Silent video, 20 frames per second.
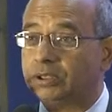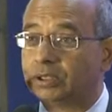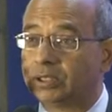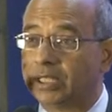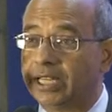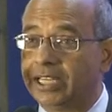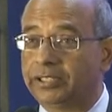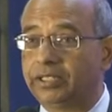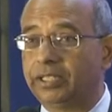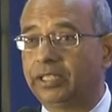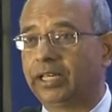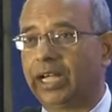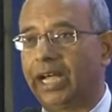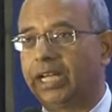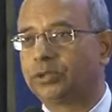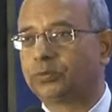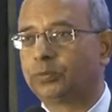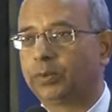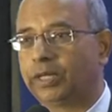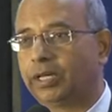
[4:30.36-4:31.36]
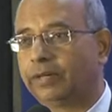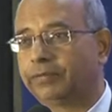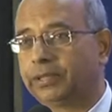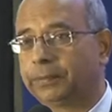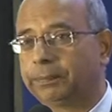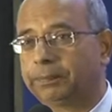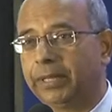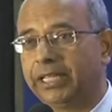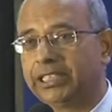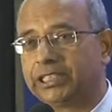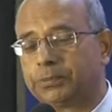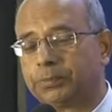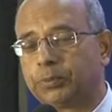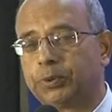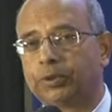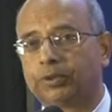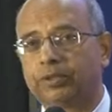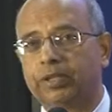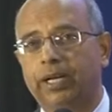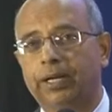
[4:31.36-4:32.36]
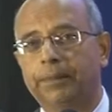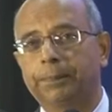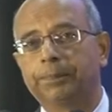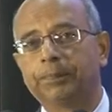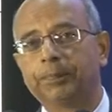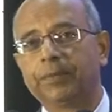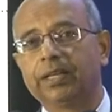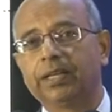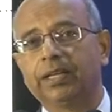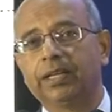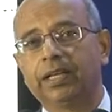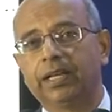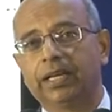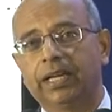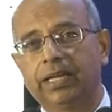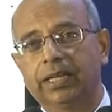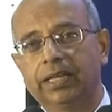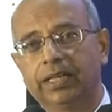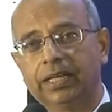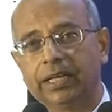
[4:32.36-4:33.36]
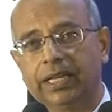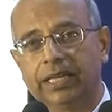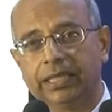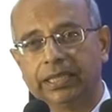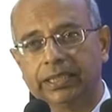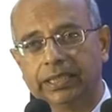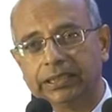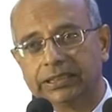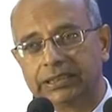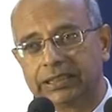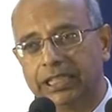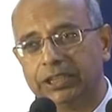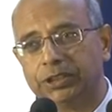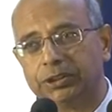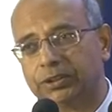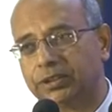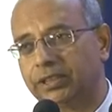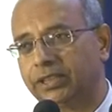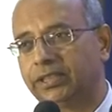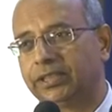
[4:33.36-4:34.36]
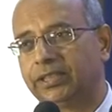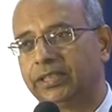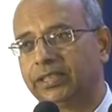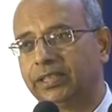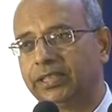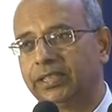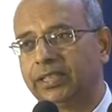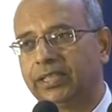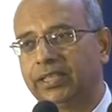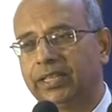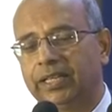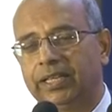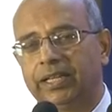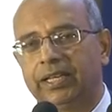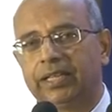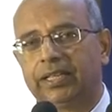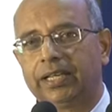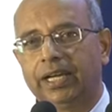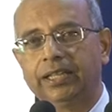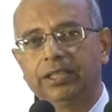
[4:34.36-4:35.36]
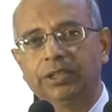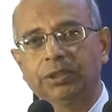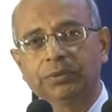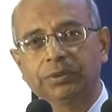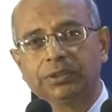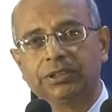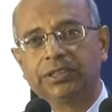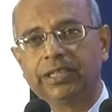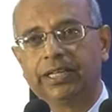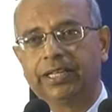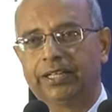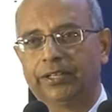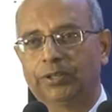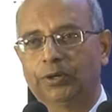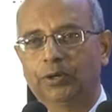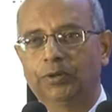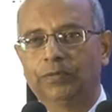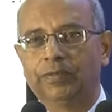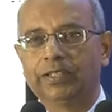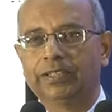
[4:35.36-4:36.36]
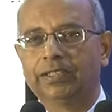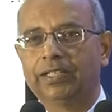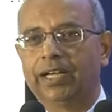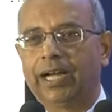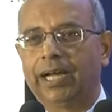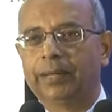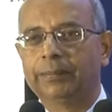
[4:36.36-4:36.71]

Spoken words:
rated as one of the best program in this country. Can you say over the,